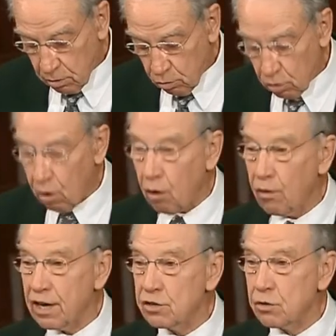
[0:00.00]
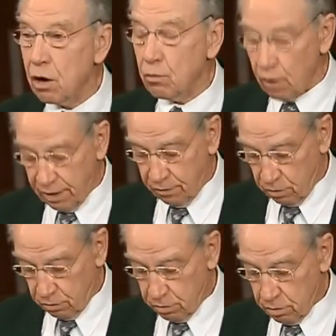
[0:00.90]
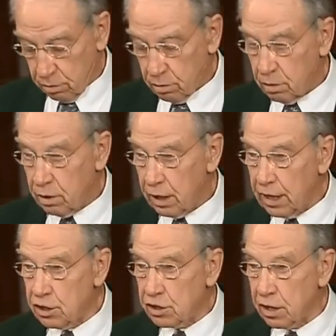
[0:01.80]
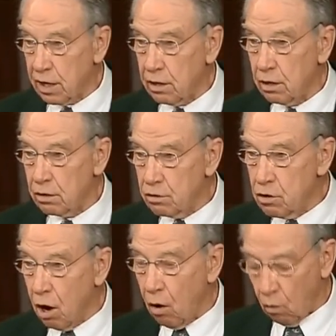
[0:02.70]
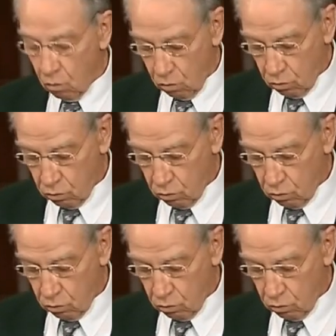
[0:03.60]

who had already sought waivers. He said no.